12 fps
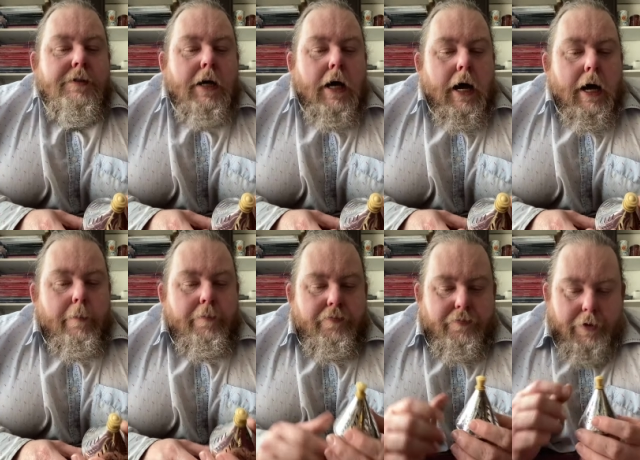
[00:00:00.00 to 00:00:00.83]

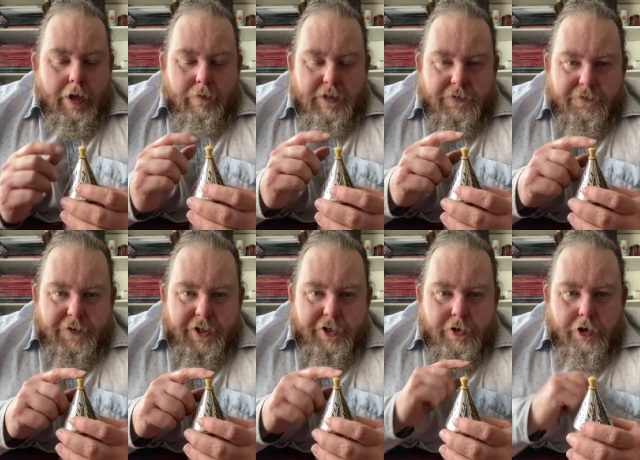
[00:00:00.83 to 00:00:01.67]
If it's a
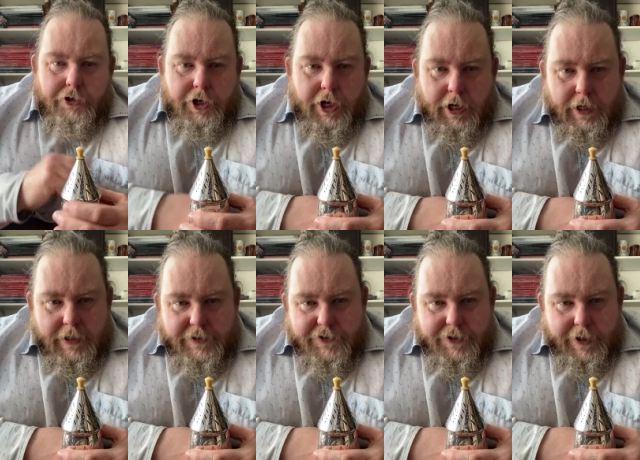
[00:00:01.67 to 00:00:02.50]
finial on a
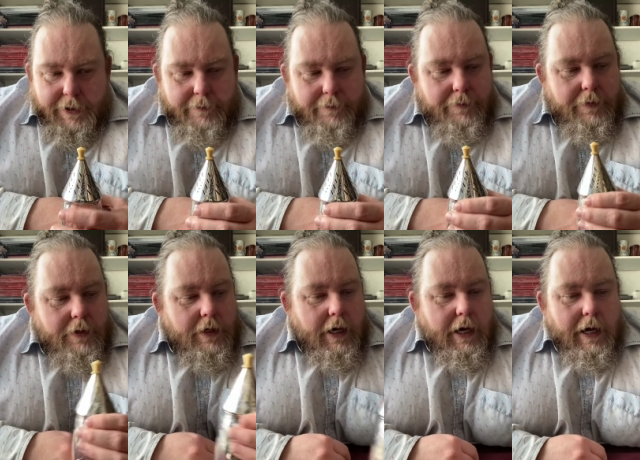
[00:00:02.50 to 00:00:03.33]
caster,
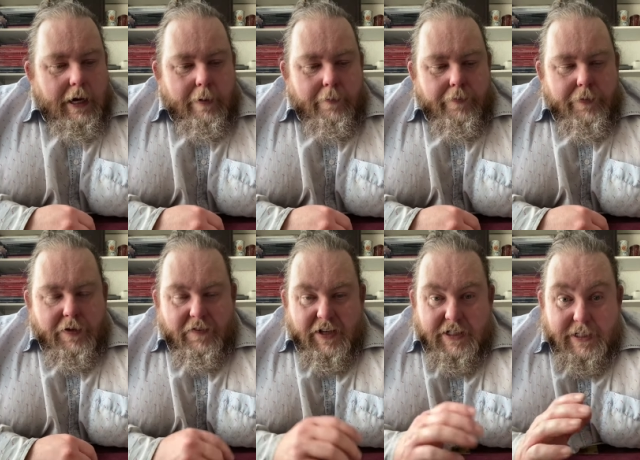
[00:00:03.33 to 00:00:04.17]

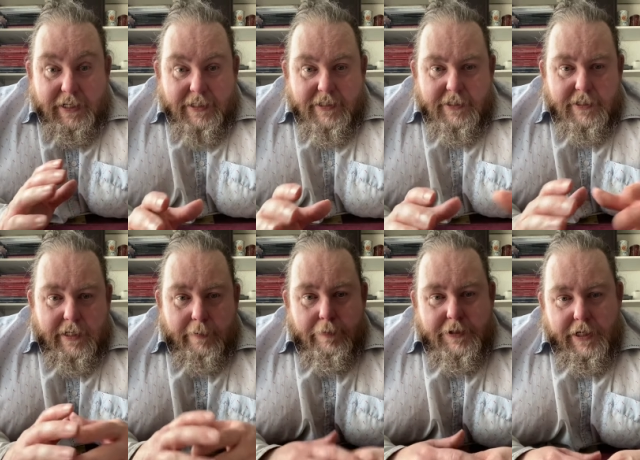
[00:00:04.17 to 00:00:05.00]
if it's less than
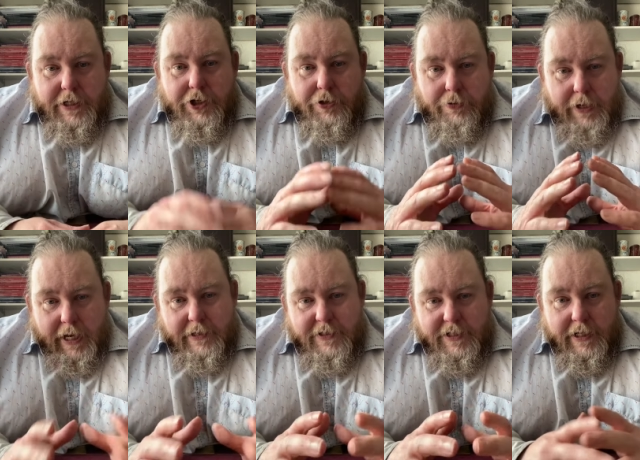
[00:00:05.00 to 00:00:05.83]
10%, you
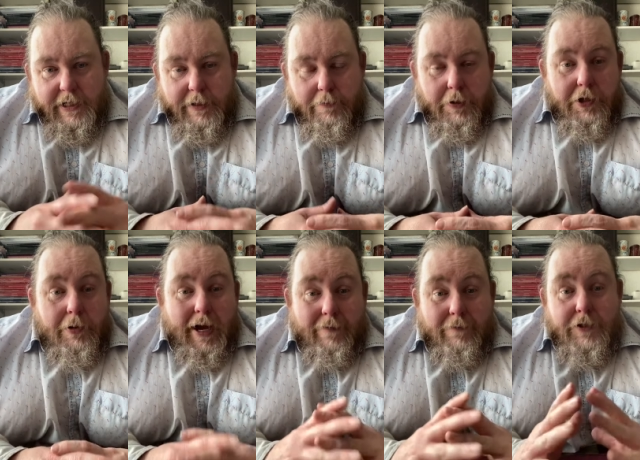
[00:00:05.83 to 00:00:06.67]
can sell it, but you
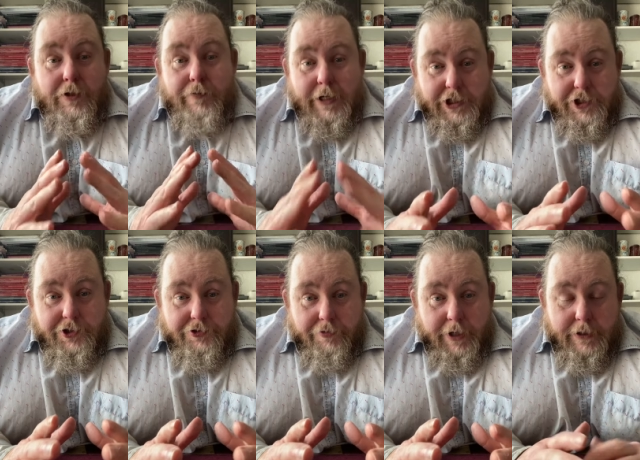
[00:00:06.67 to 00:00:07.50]
have to
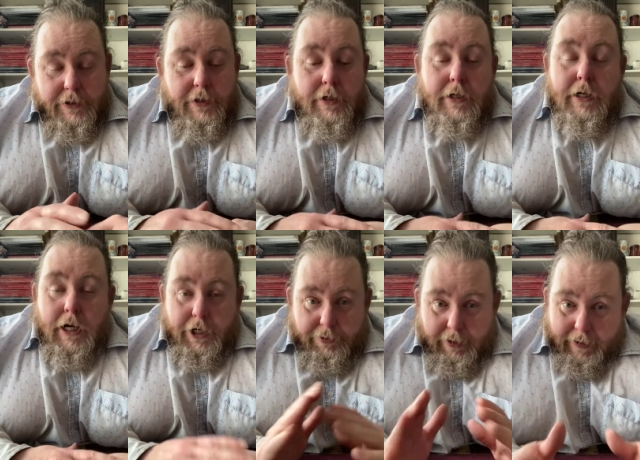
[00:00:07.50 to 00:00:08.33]
register it
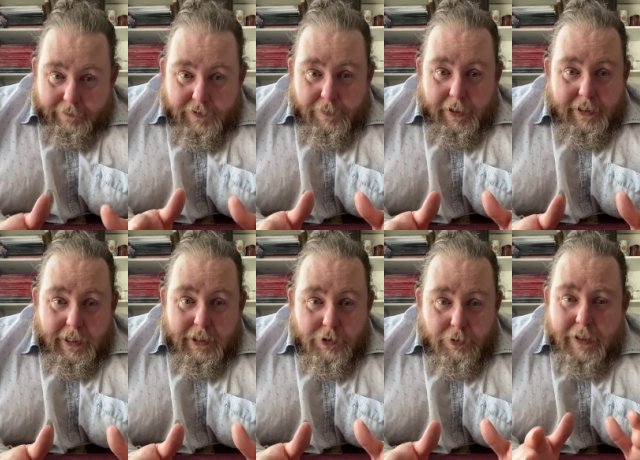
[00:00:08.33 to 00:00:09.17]
and you have to pay
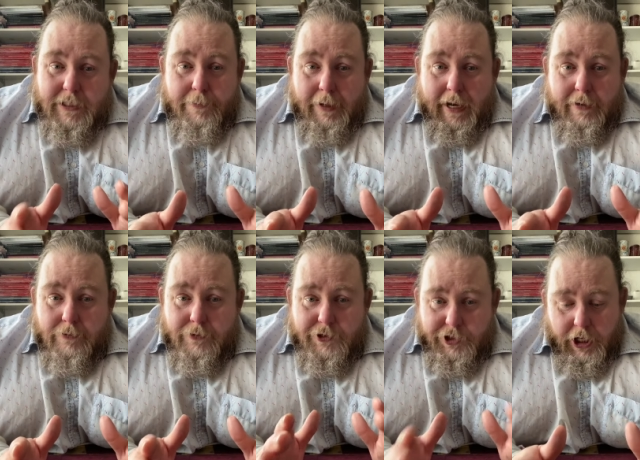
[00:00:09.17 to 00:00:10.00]
that
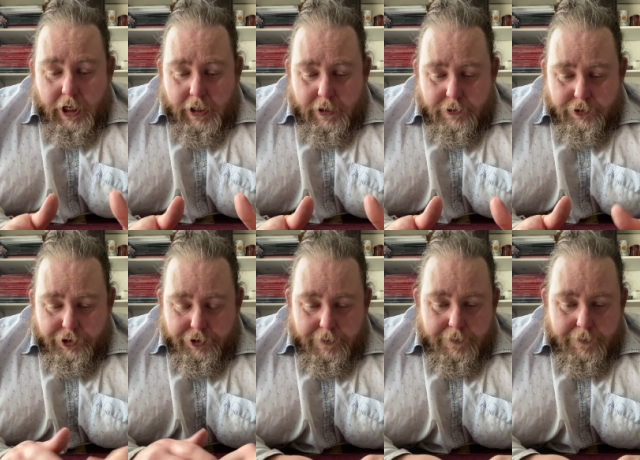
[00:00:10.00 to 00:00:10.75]
£20 charge.